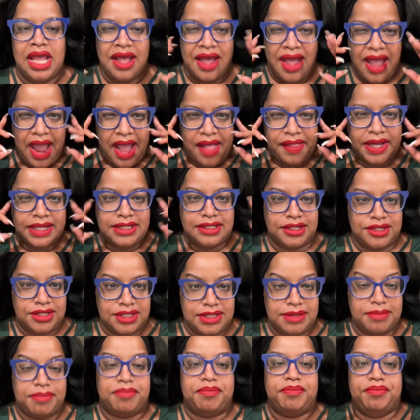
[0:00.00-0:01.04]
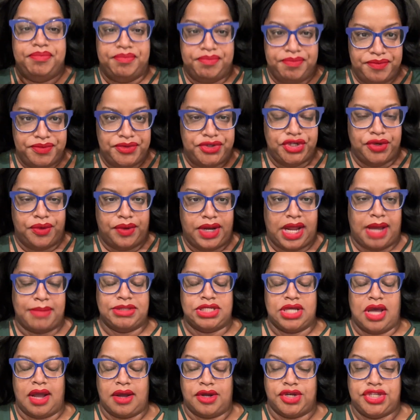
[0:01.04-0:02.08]
I like to just do what I'm
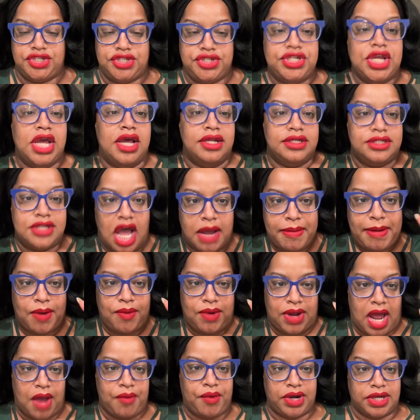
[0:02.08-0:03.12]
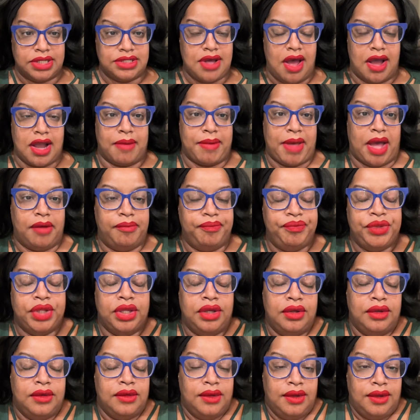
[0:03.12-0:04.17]
talk about what I want to talk about.
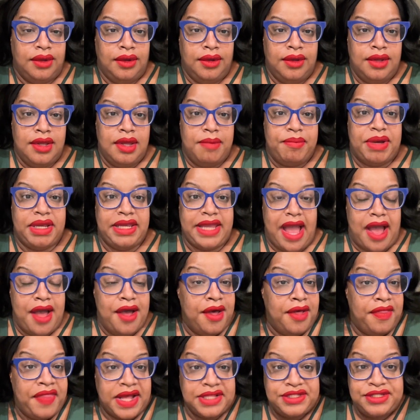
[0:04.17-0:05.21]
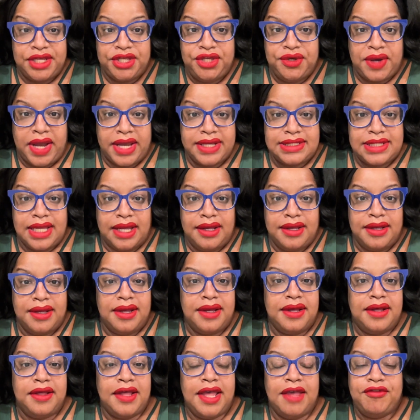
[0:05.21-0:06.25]
But yeah, that's it, you guys.
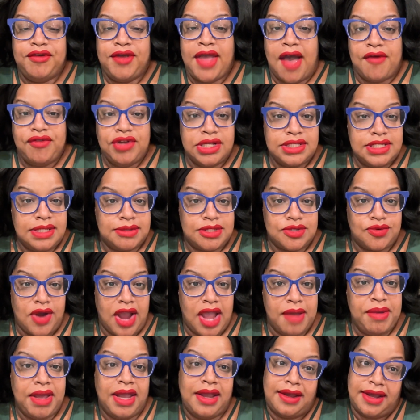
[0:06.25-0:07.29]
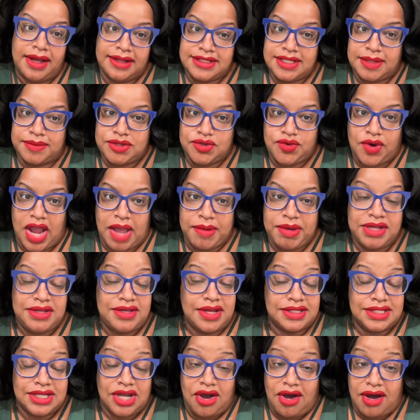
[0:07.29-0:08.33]
If you haven't hit subscribe, hey, hit subscribe. It
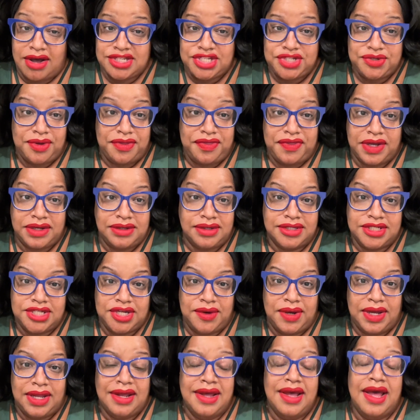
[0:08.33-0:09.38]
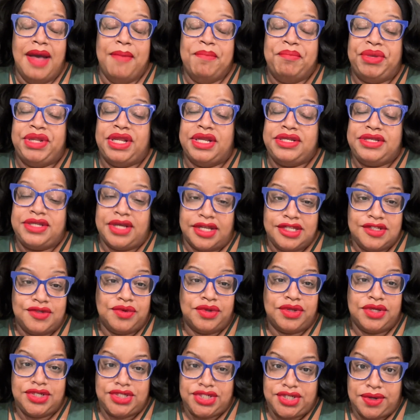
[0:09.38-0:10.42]
doesn't cost you a thing to do it, but it does
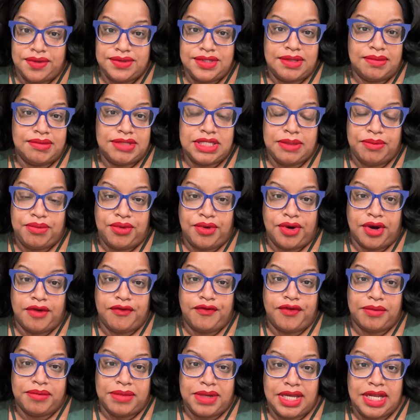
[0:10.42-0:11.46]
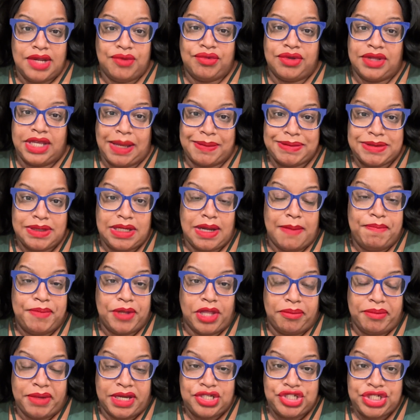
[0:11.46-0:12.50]
really show some support for me and it really helps me to
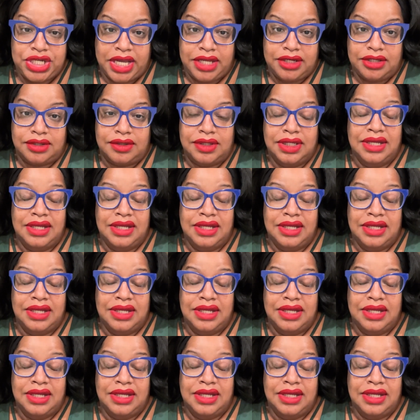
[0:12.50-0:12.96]
build my channel.